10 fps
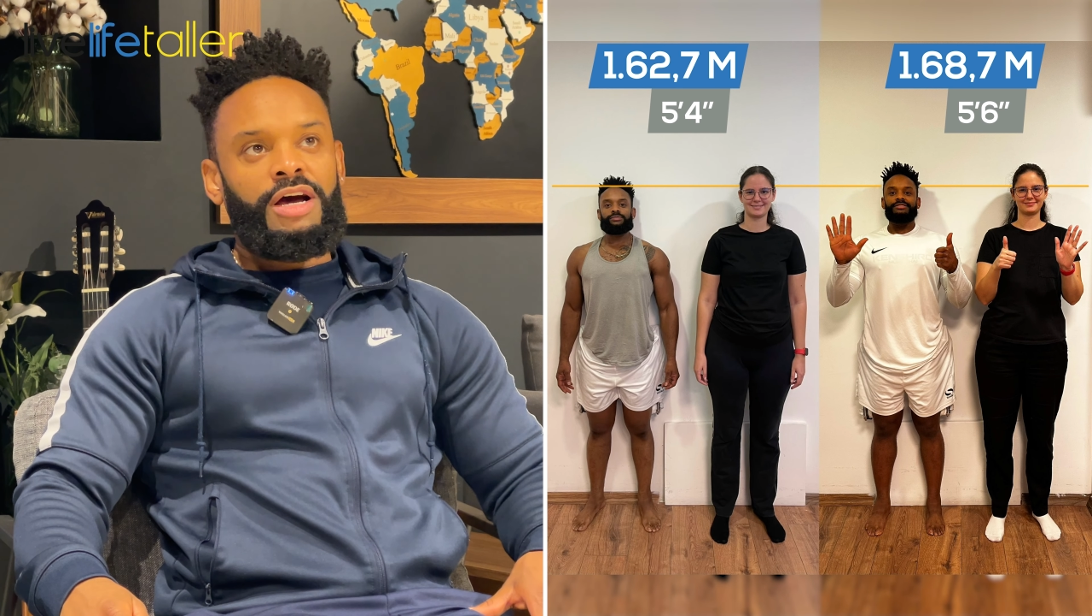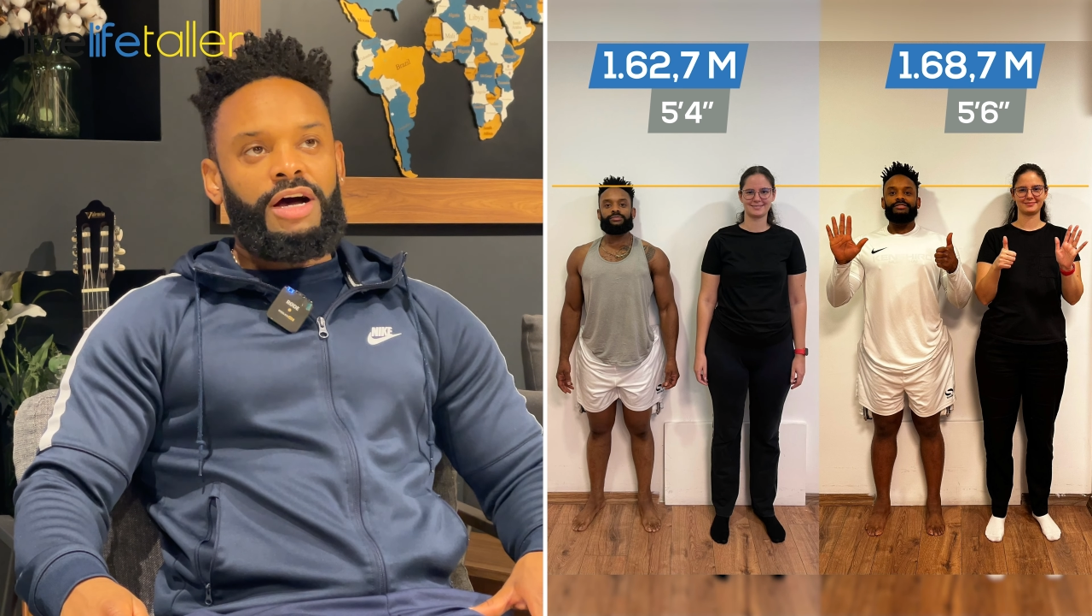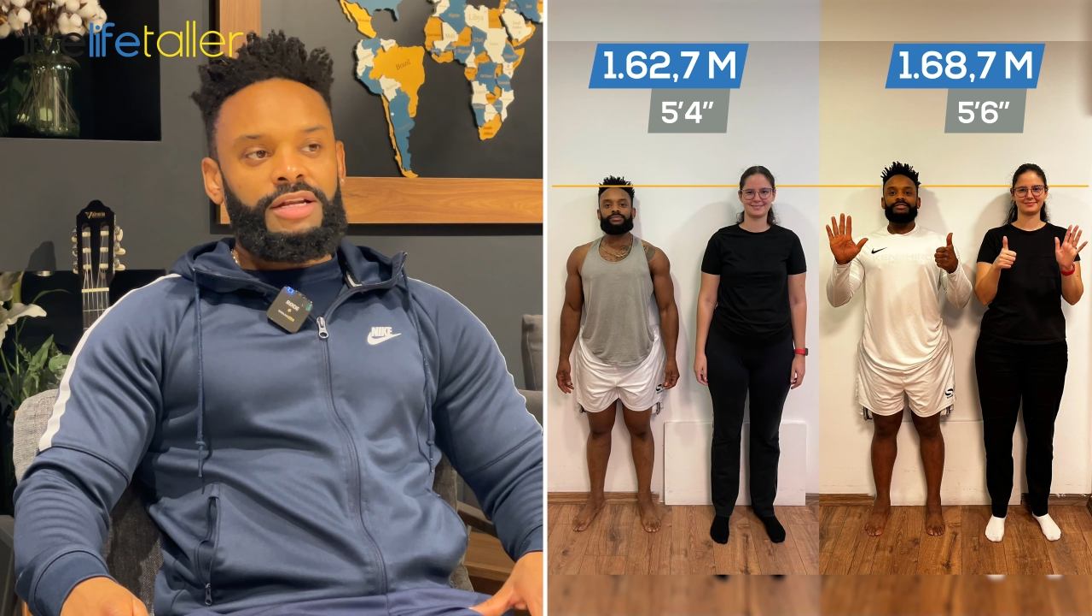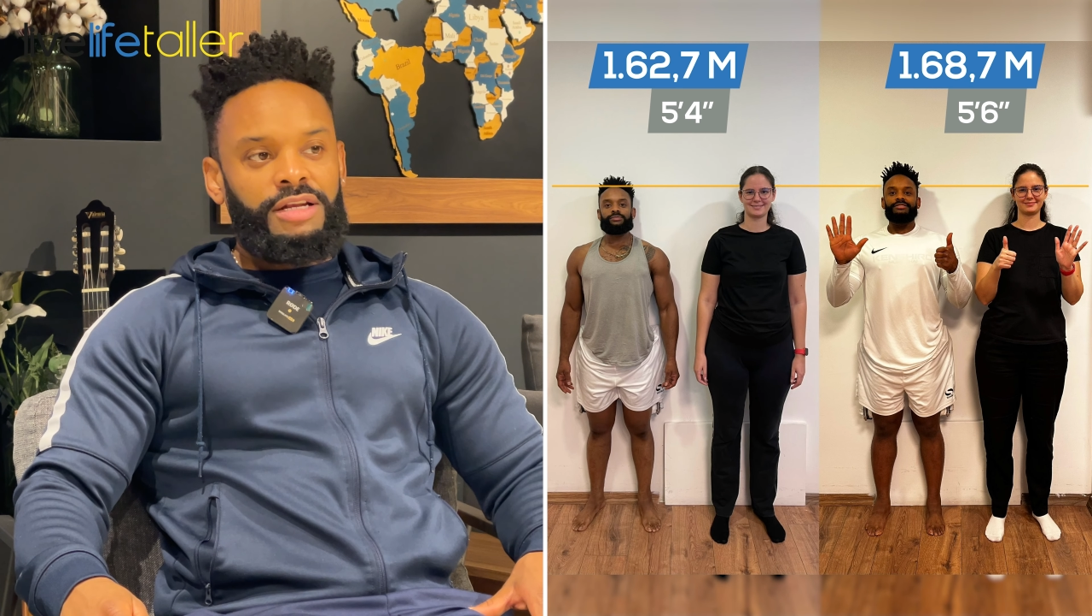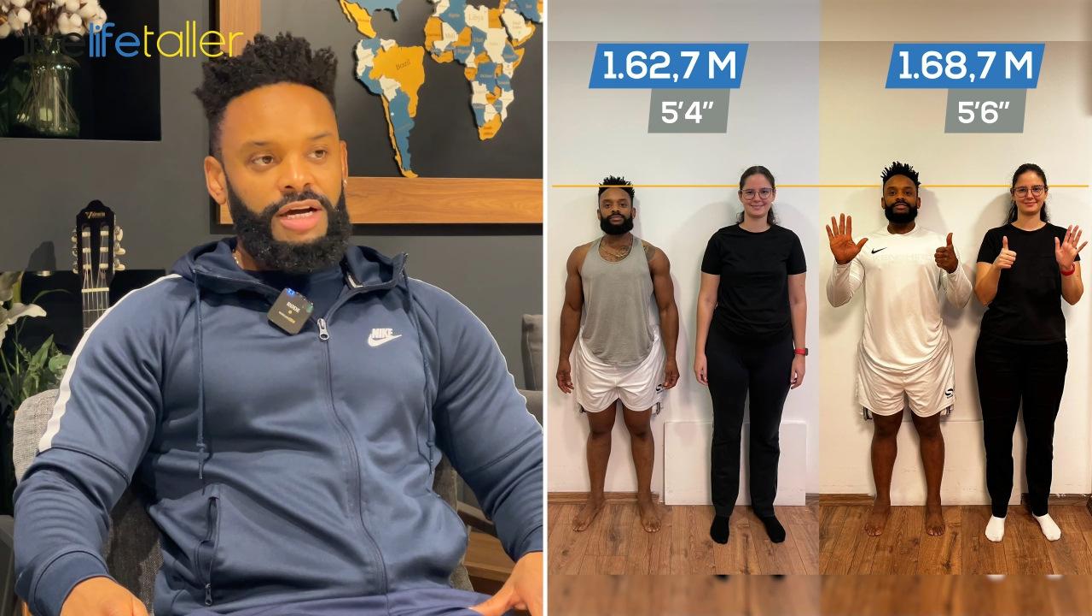
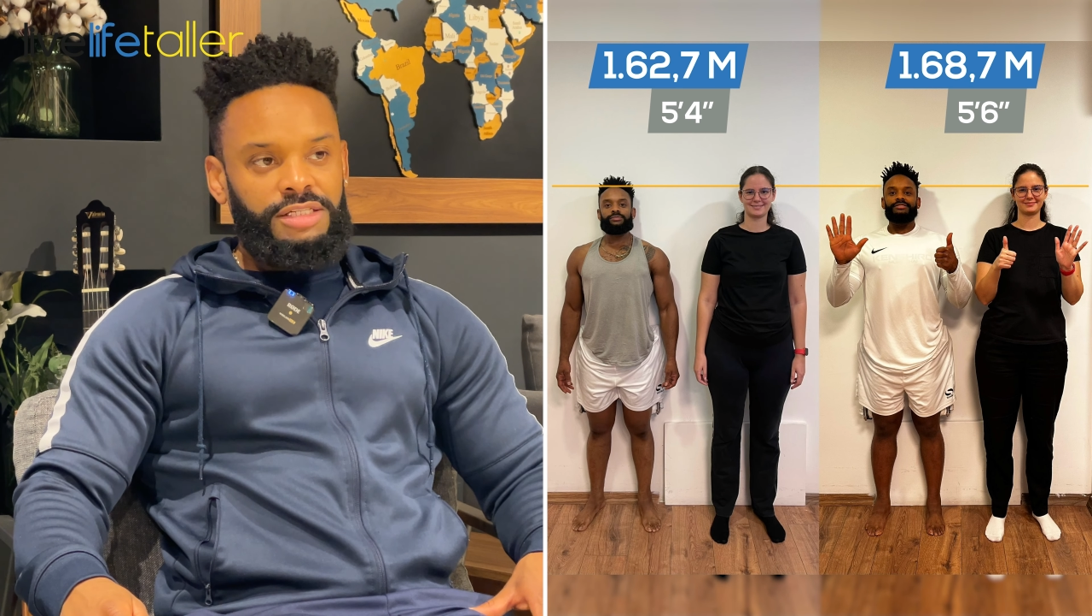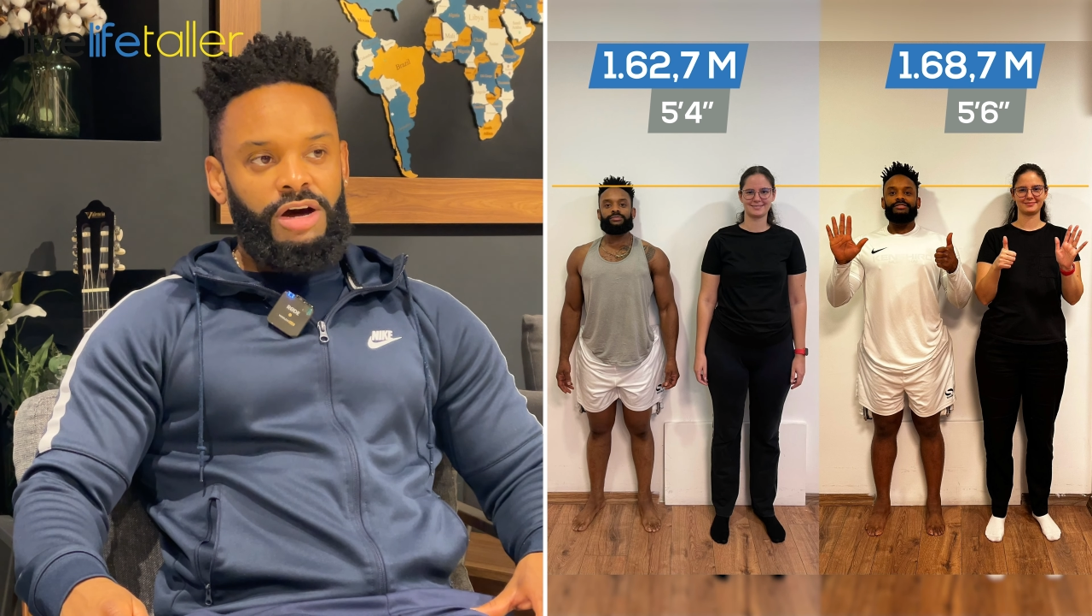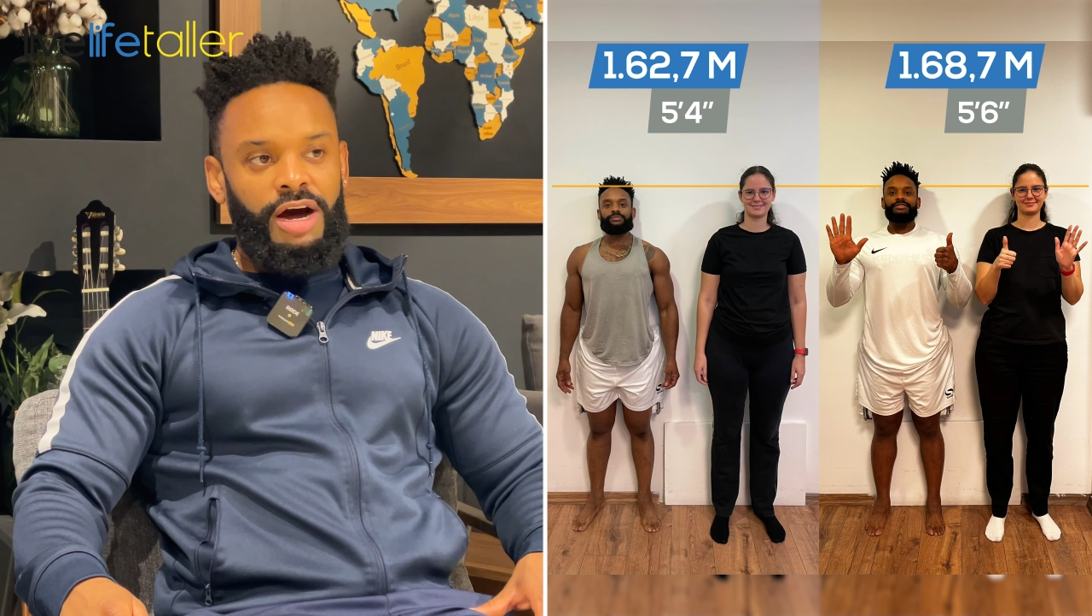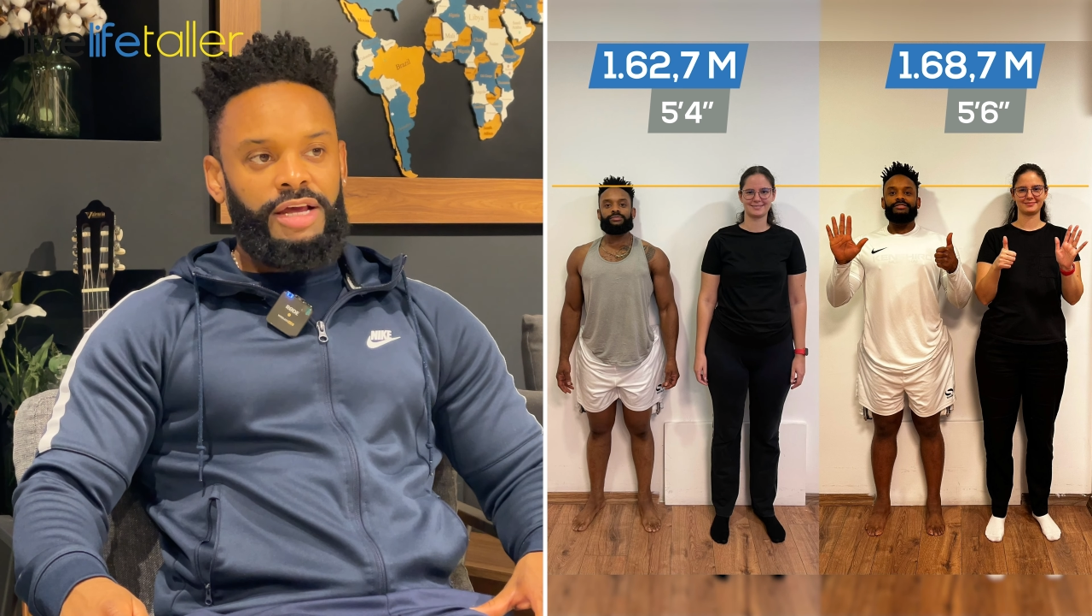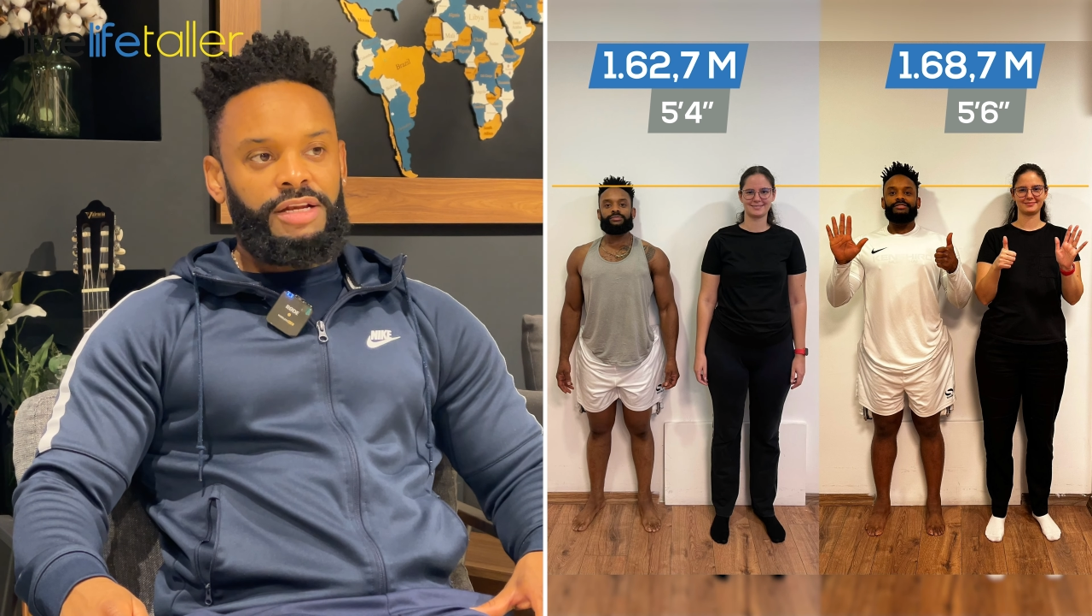a nice
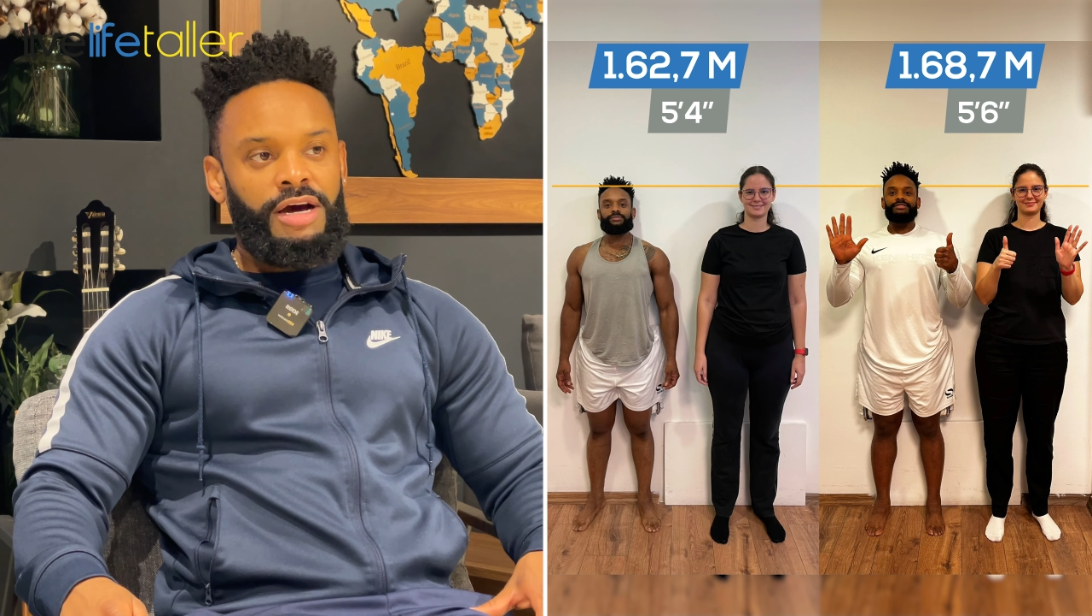height